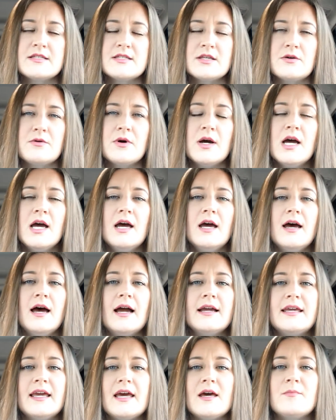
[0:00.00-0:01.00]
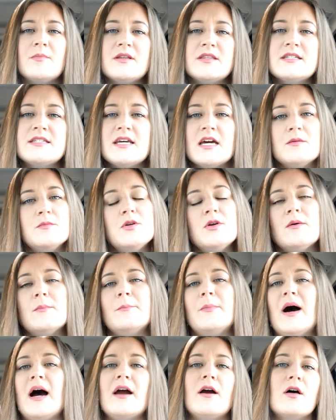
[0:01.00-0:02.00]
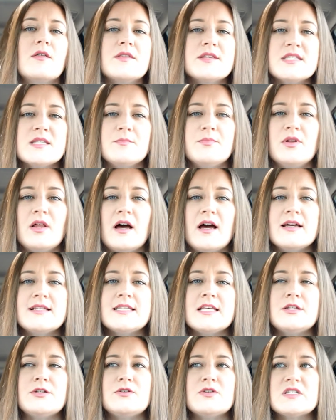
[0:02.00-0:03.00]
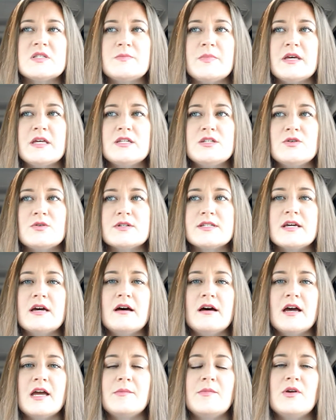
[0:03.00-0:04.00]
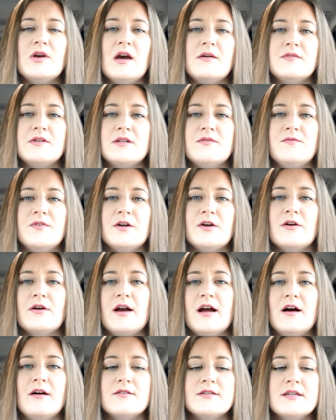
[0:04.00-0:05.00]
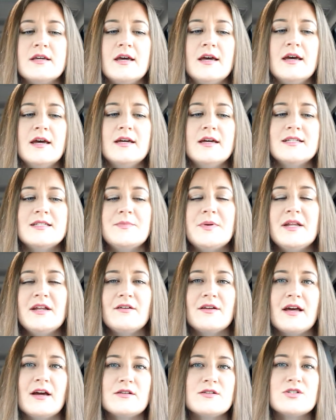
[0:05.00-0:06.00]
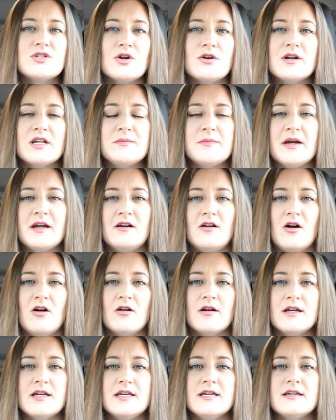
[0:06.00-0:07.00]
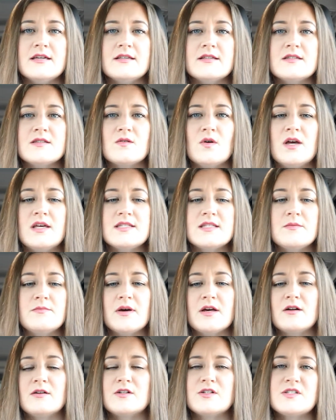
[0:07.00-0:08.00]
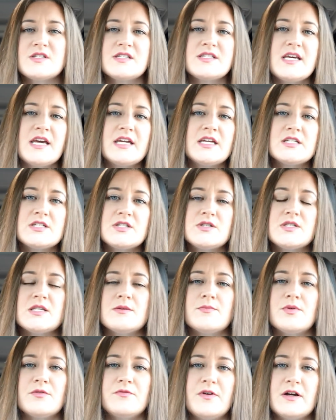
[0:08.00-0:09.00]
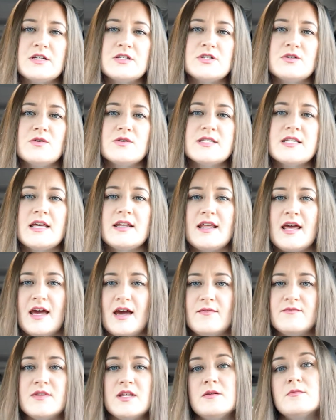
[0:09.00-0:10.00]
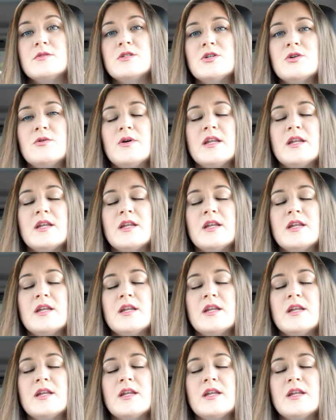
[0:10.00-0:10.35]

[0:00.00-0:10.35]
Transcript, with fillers: So again, by the time you buy all the supplies and you spend your time, you have to figure out depending on how dirty my car is, is it better just to take it to some professionals and have them do